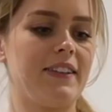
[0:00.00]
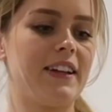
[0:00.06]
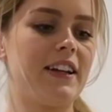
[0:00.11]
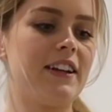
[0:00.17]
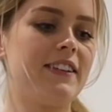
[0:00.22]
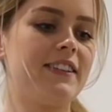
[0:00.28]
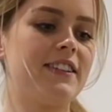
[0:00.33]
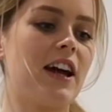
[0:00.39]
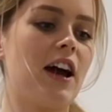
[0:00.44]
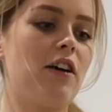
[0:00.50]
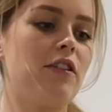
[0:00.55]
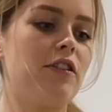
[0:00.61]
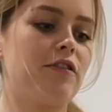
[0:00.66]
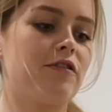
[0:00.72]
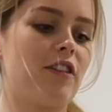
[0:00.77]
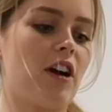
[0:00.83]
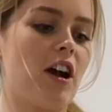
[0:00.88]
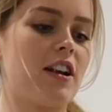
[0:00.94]
see a star on the
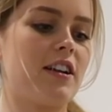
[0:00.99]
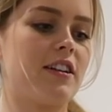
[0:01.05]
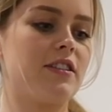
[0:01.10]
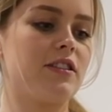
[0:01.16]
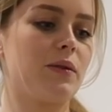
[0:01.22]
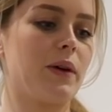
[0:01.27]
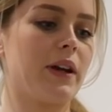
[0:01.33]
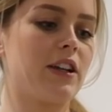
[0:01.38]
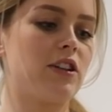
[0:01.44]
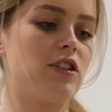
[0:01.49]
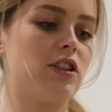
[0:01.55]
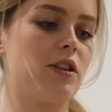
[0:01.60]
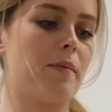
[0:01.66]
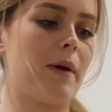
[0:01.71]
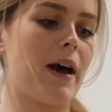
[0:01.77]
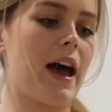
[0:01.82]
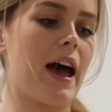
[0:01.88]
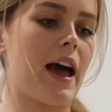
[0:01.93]
front, so I can do the
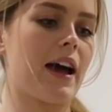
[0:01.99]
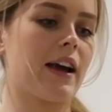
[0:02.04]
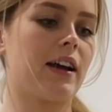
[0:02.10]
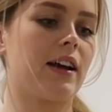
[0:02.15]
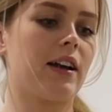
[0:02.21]
back.